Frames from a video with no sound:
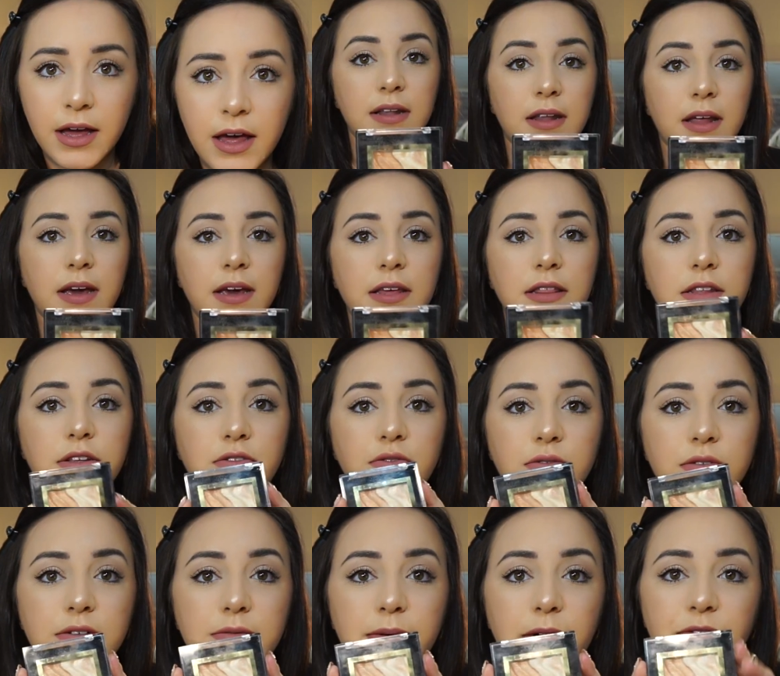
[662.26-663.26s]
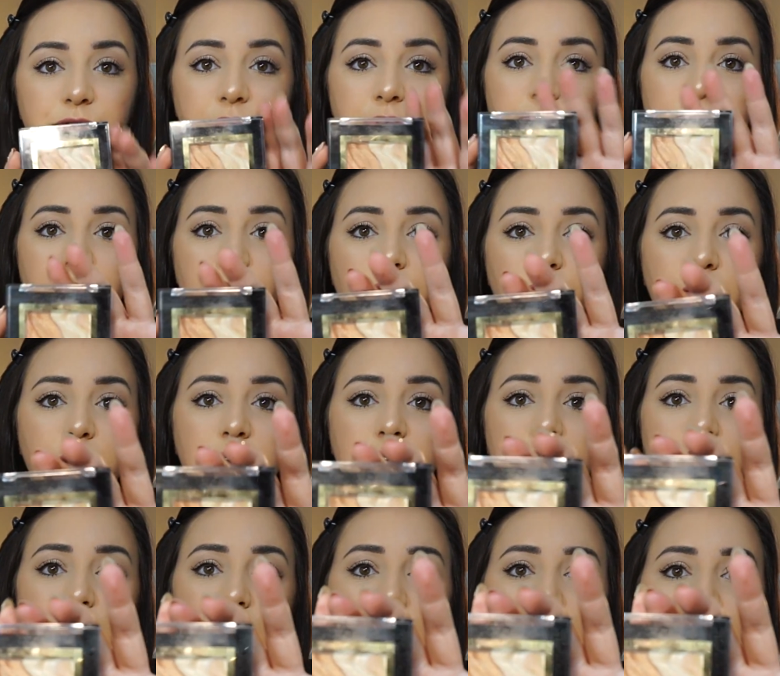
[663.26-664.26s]
Light, this one's my favorite one.
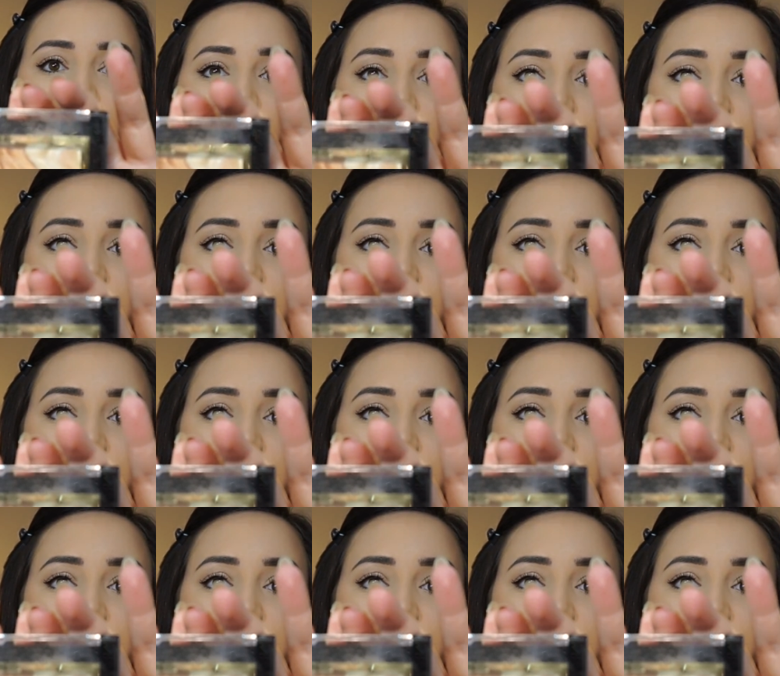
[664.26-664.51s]
There was 3